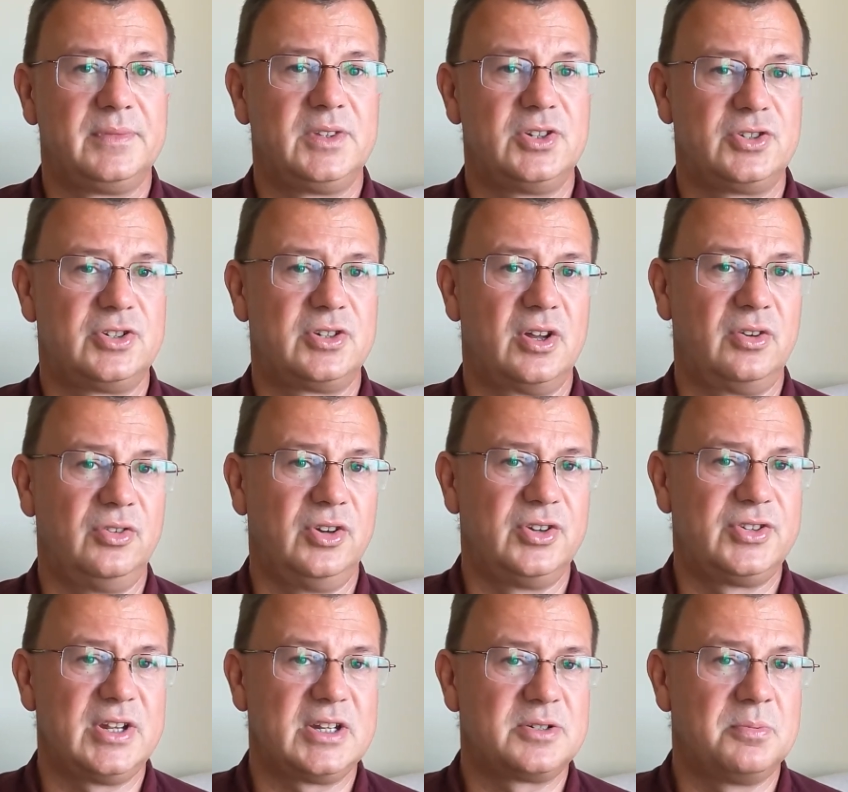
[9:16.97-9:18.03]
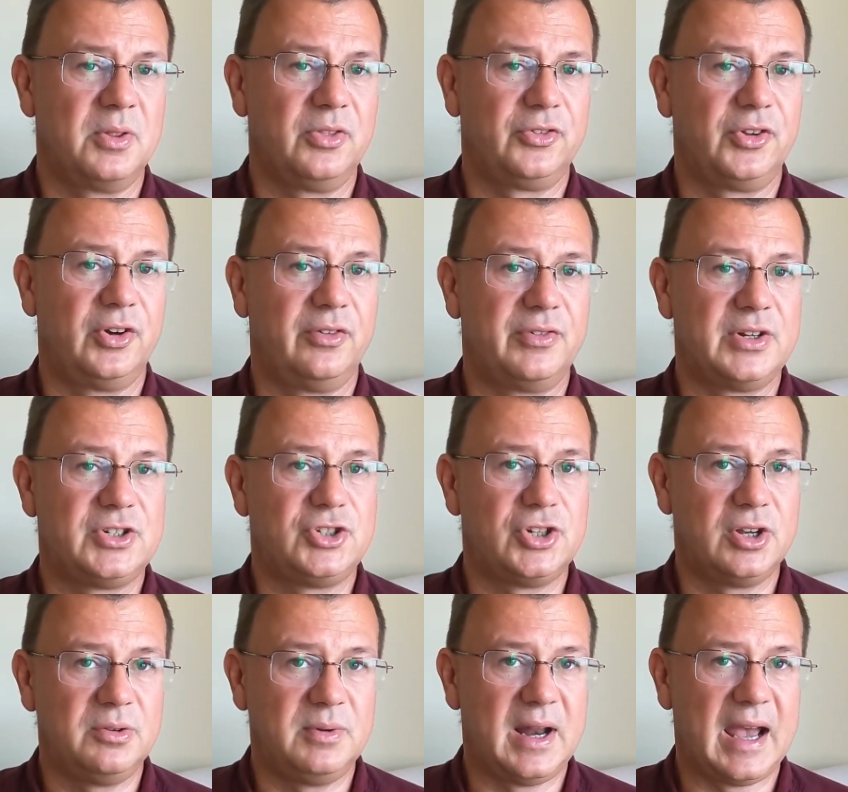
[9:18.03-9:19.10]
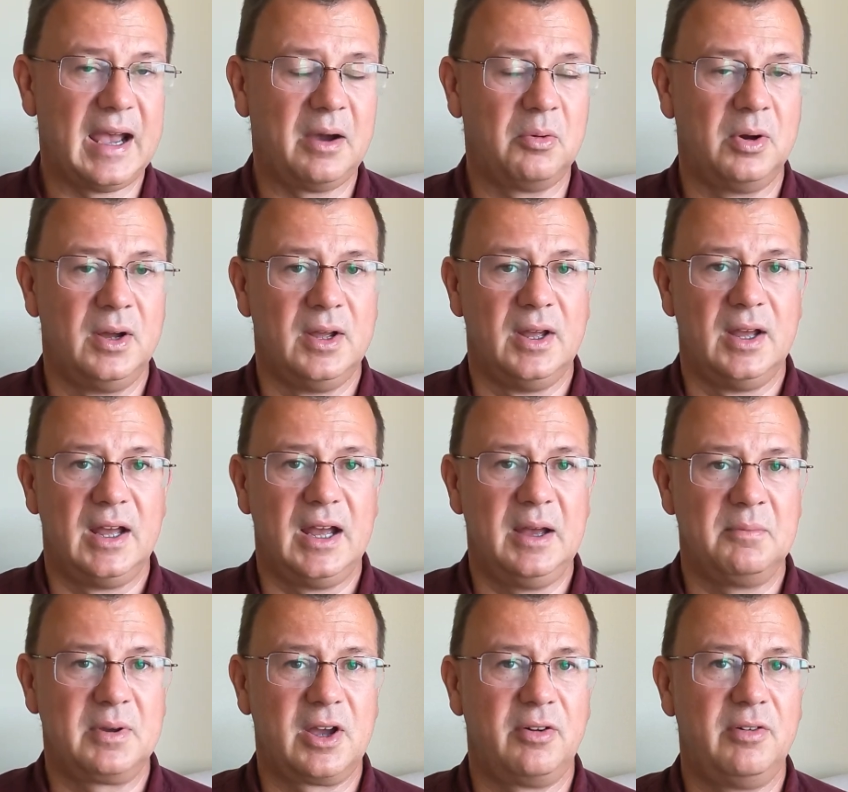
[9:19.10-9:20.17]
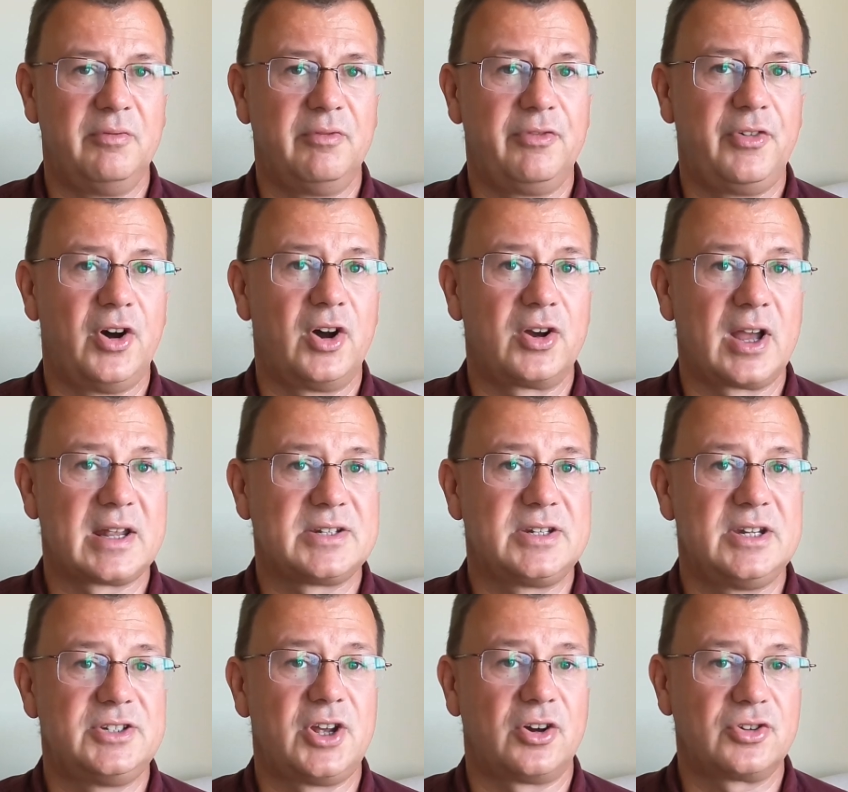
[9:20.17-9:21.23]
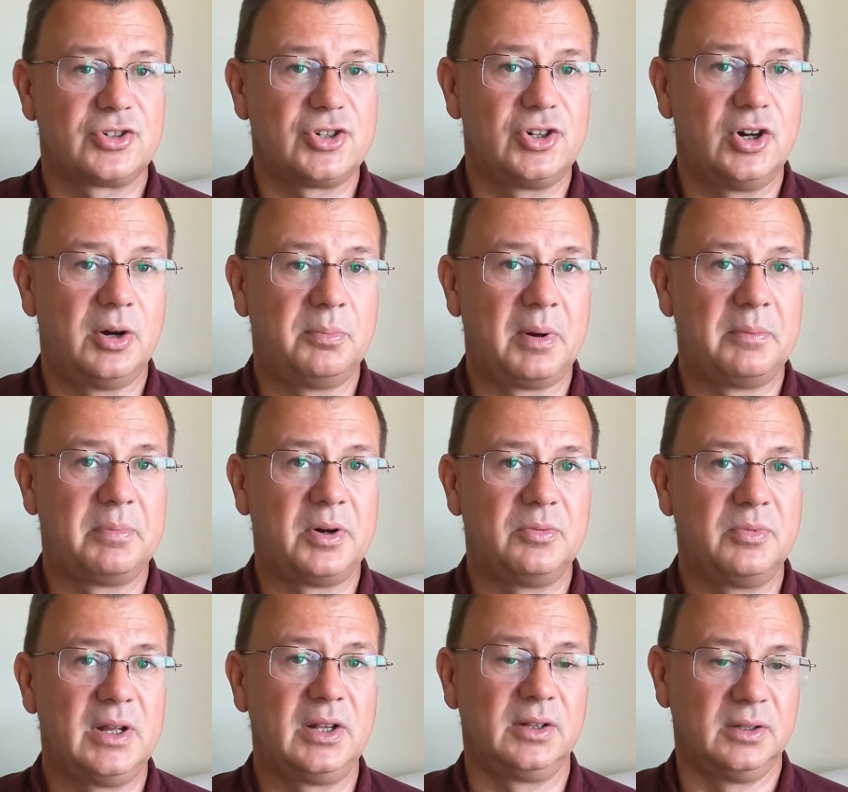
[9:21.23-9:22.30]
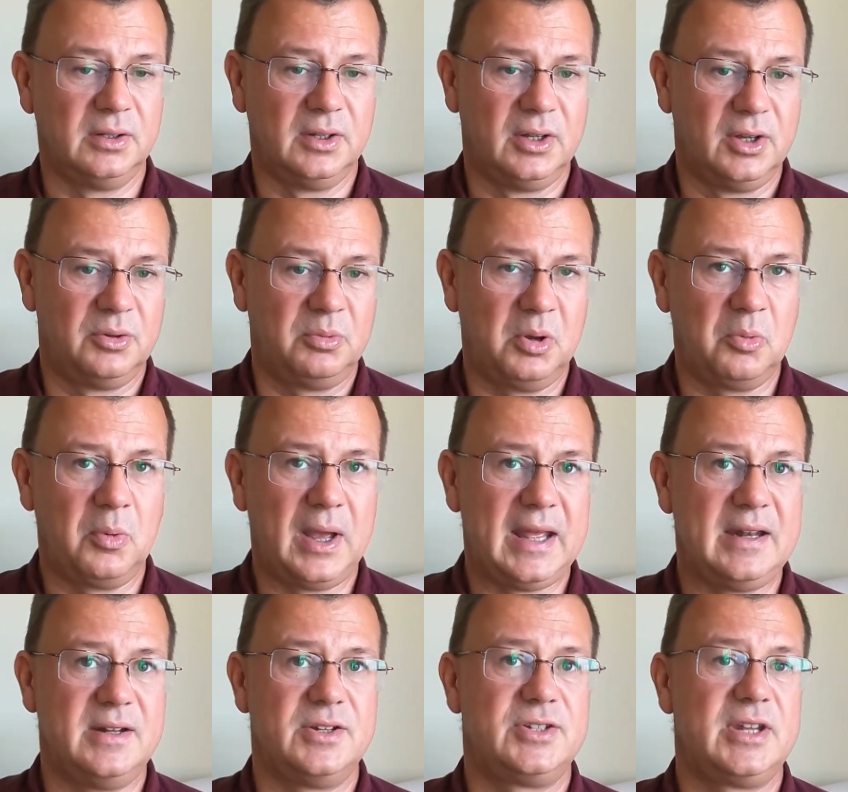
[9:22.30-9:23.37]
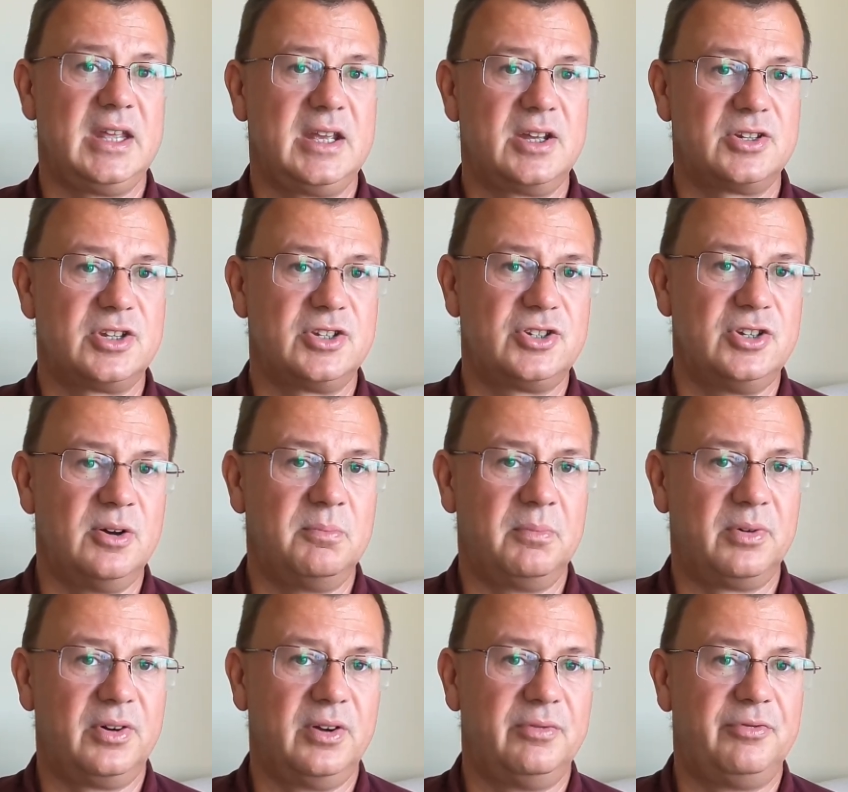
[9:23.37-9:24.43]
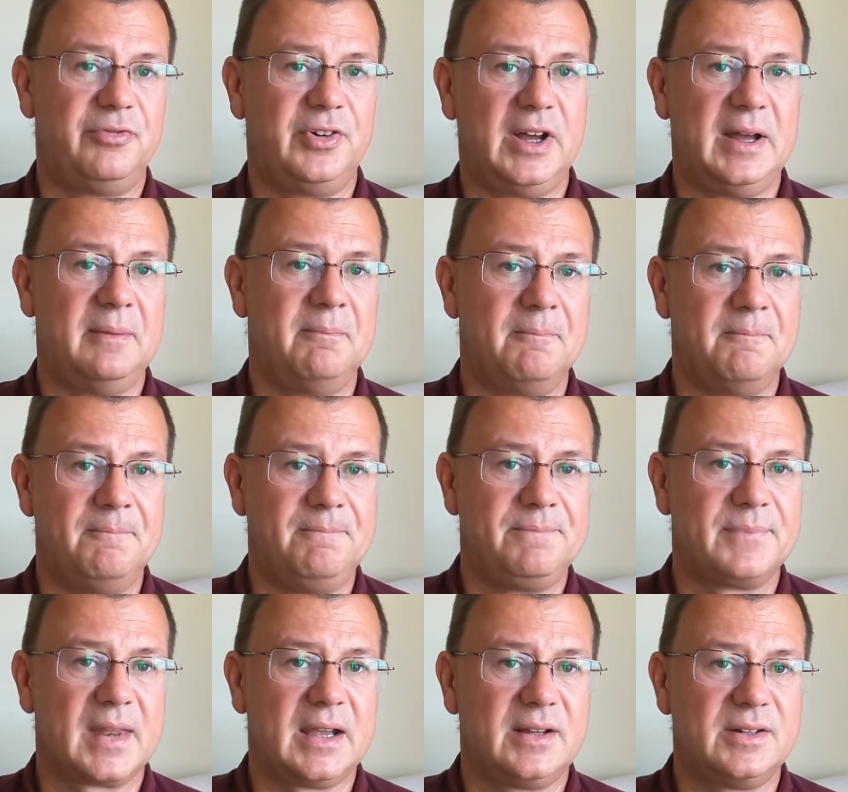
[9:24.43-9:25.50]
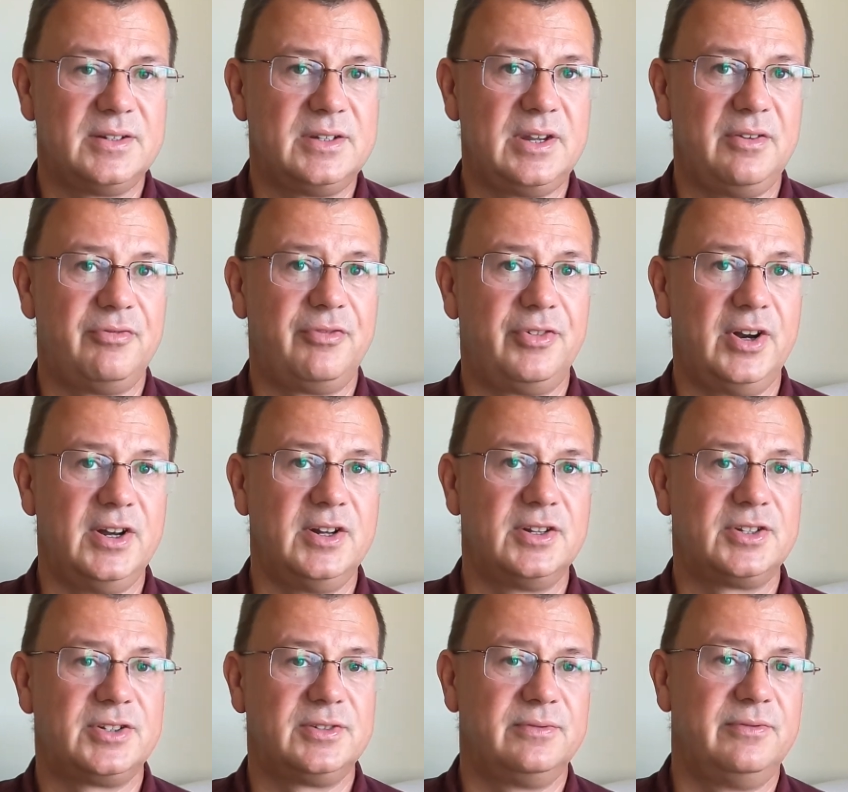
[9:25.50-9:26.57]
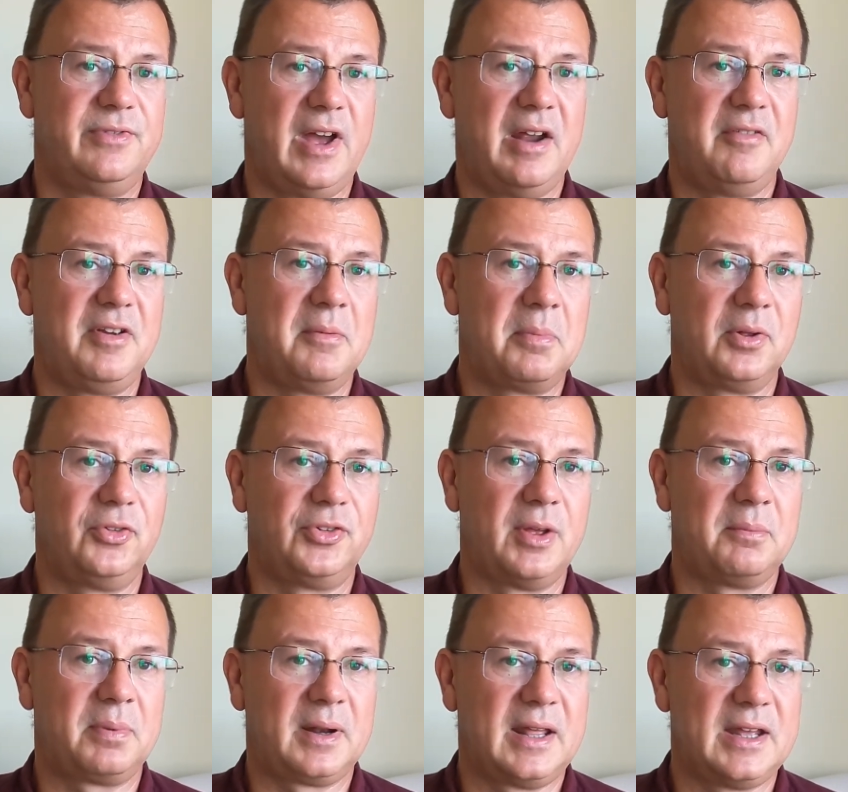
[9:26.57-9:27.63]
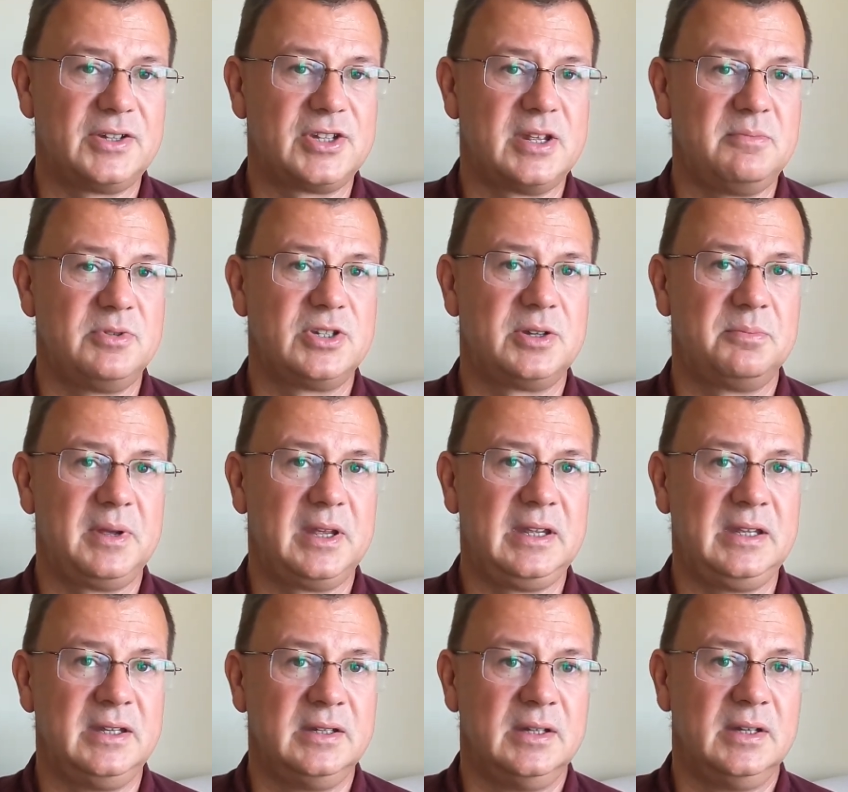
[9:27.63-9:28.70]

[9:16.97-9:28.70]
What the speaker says: just under 6 months overdue now. Current forecast is October, but we'll wait and see, because there's a number of different variables at play. Seems to be